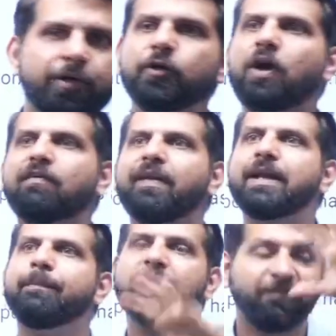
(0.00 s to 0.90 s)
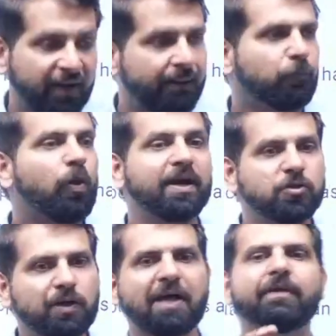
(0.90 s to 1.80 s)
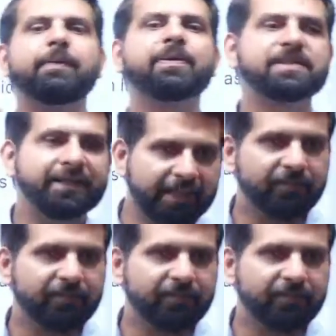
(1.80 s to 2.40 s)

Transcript: to have a very big frame to actually have a representative